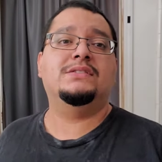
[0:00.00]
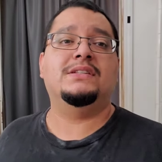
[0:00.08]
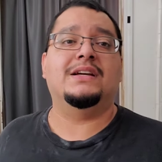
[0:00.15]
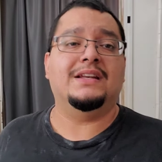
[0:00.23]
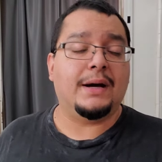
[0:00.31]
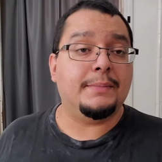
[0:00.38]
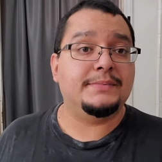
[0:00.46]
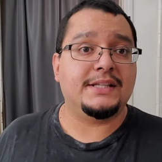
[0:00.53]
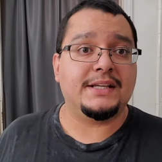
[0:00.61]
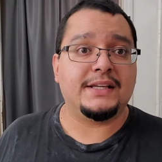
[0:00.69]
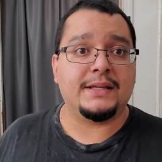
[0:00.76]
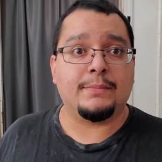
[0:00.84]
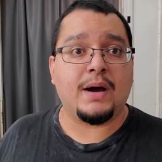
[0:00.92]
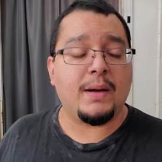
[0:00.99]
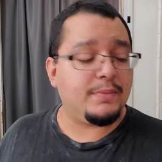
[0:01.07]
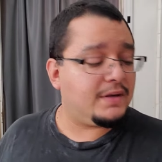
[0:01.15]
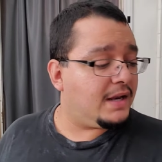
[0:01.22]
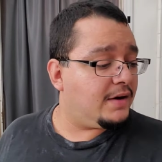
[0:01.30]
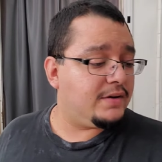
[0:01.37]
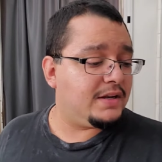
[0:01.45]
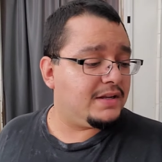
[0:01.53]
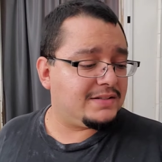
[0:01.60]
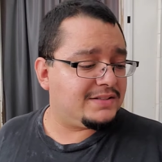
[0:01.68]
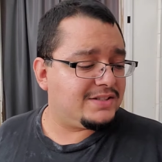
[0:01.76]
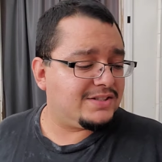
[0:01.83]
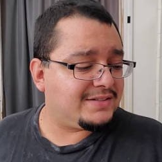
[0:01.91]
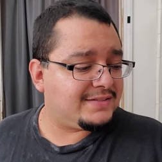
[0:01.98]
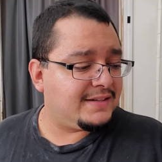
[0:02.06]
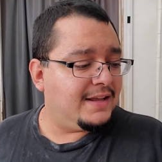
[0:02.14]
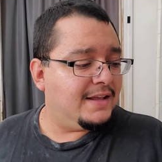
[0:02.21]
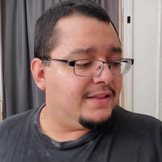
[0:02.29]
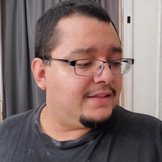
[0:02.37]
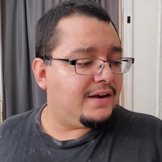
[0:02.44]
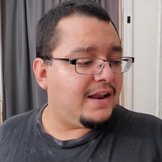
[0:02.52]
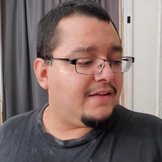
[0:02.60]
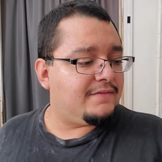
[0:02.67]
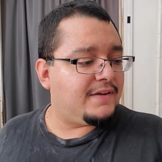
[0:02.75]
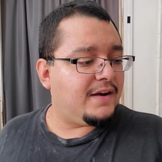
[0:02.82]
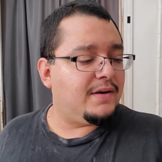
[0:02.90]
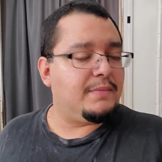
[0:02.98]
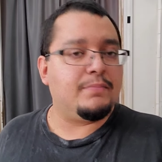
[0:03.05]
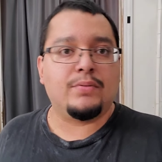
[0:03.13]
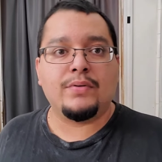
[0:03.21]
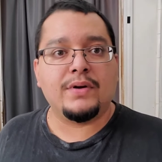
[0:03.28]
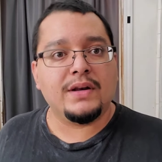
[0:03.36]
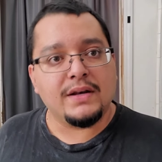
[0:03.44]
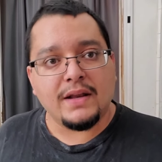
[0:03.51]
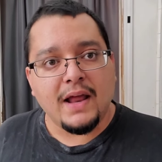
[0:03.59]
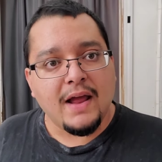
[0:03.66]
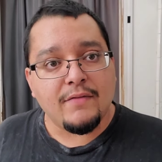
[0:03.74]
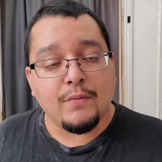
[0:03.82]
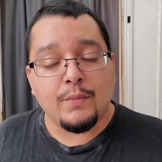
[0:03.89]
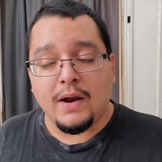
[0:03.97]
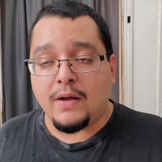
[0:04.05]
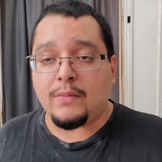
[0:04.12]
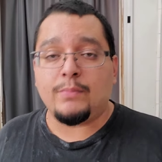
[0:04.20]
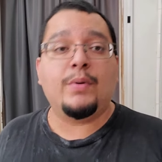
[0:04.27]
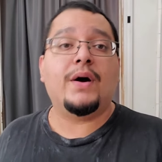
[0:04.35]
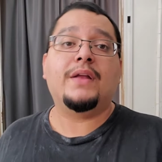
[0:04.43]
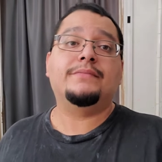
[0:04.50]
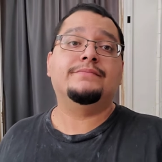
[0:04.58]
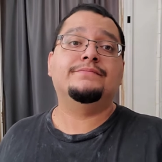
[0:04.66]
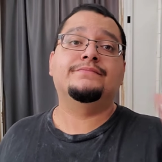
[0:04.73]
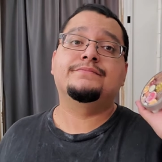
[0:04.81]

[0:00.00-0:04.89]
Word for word: see an uptick in popularity because it's just they're not very pretty to have around. But